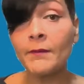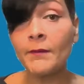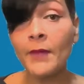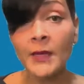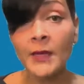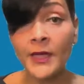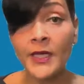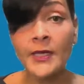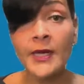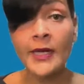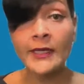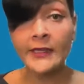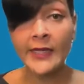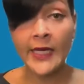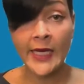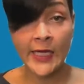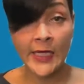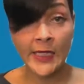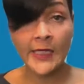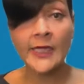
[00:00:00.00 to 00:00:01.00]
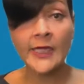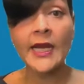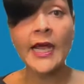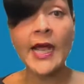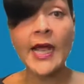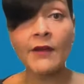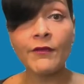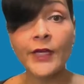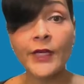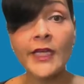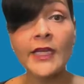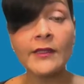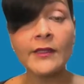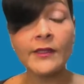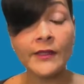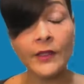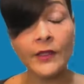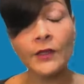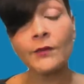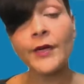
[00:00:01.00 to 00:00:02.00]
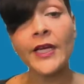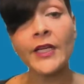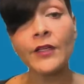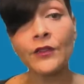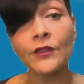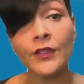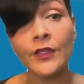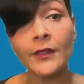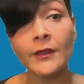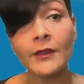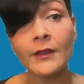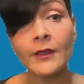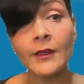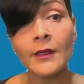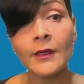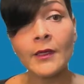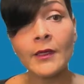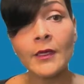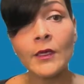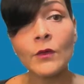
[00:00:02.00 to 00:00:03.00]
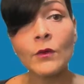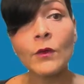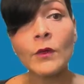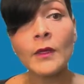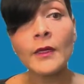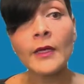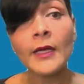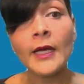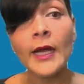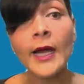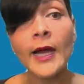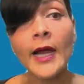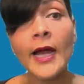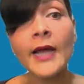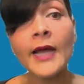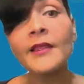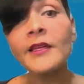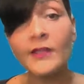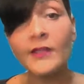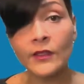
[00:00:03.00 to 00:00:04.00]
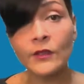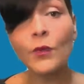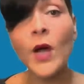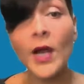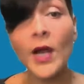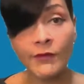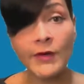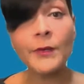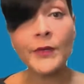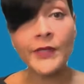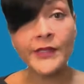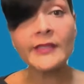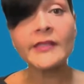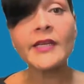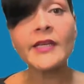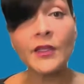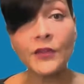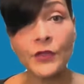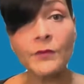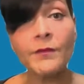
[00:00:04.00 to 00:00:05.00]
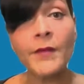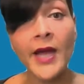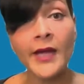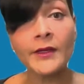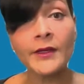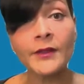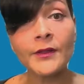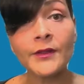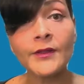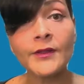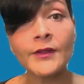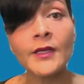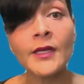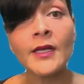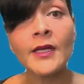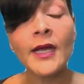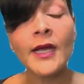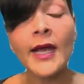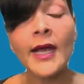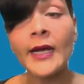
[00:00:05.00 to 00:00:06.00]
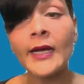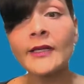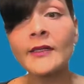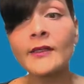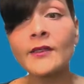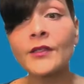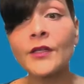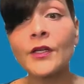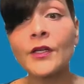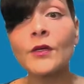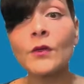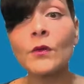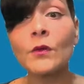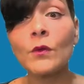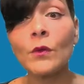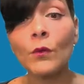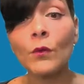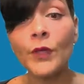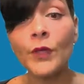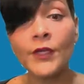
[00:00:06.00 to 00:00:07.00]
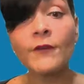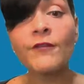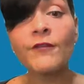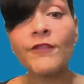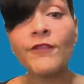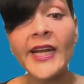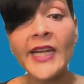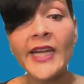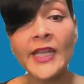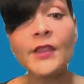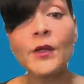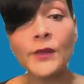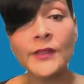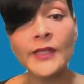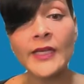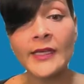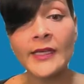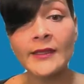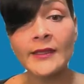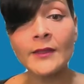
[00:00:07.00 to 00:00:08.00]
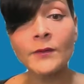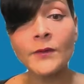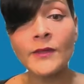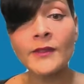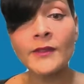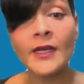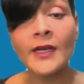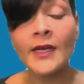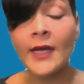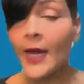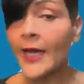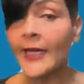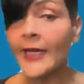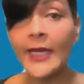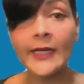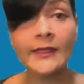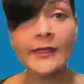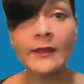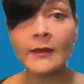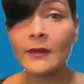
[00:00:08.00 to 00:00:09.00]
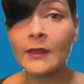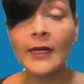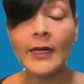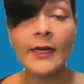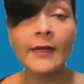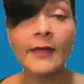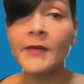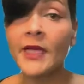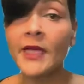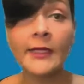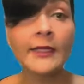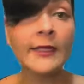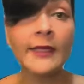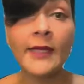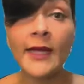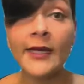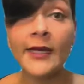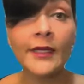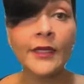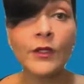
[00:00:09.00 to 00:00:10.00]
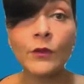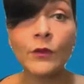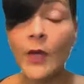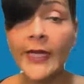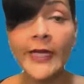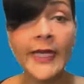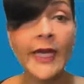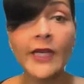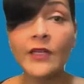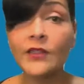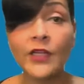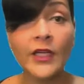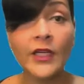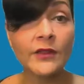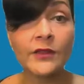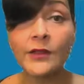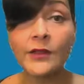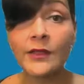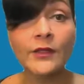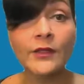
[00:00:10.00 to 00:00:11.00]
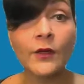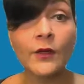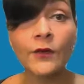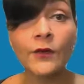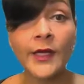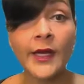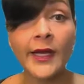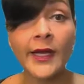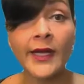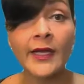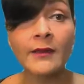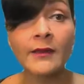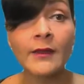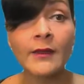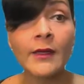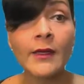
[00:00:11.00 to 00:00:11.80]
maybe not taking in every consideration. And this is why representation matters. And so when you're fighting those isms, I'm not going to lie to you, I can't change this overnight.